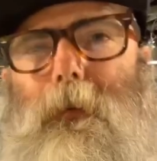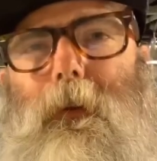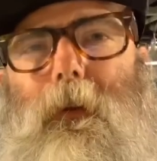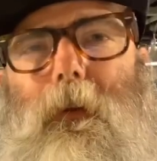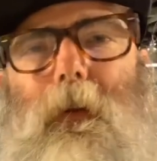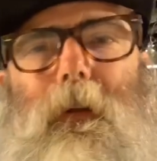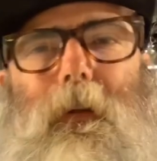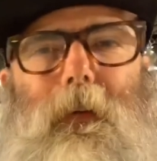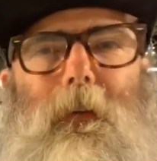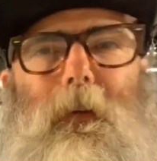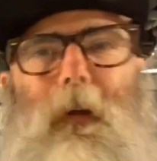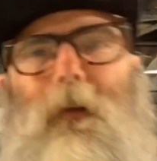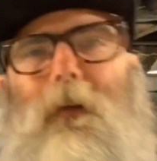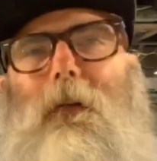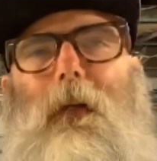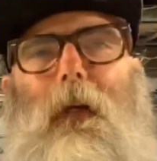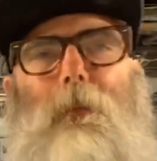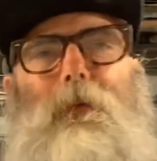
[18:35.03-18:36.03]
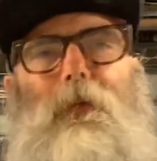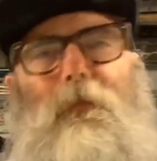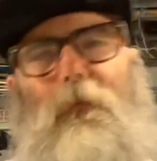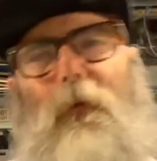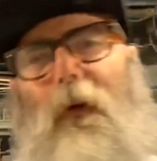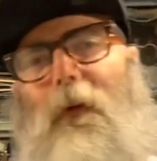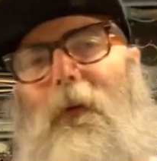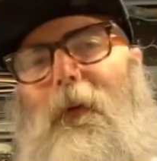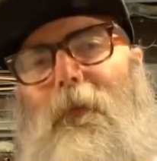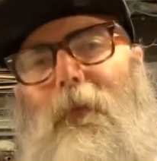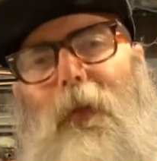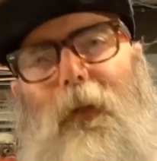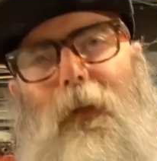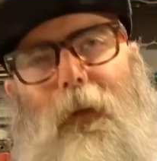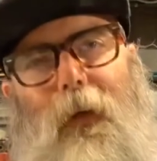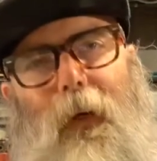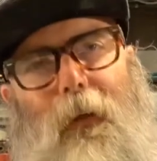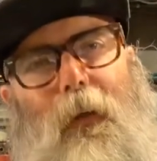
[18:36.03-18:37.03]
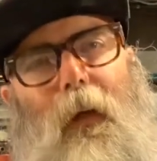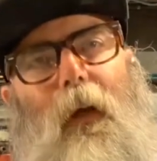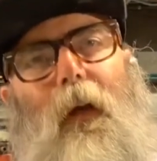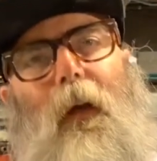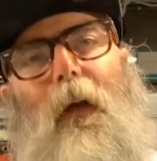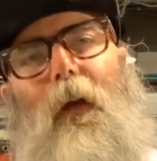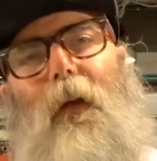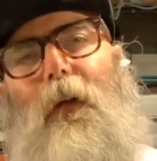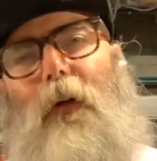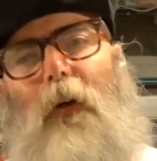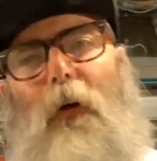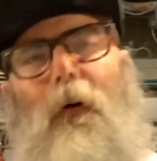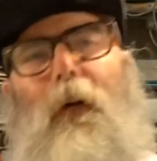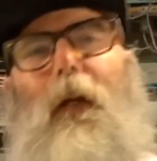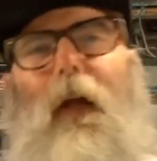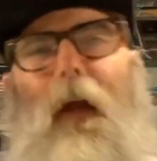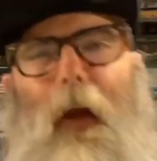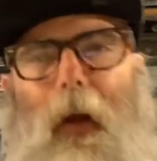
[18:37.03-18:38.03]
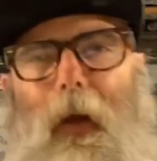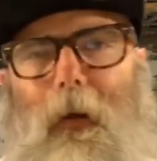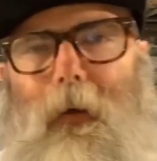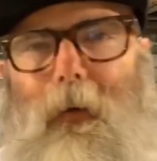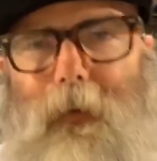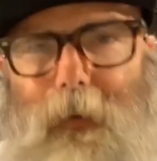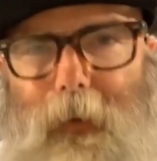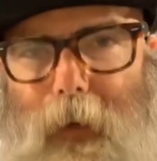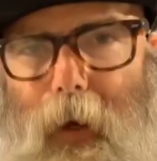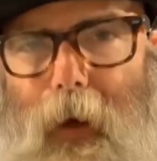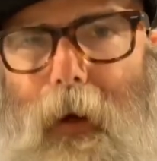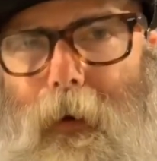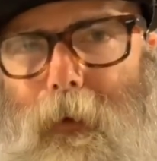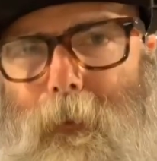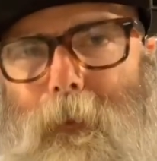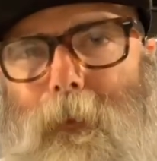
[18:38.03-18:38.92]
the thing keeps wanting to reconnect. You're already ahead of the game.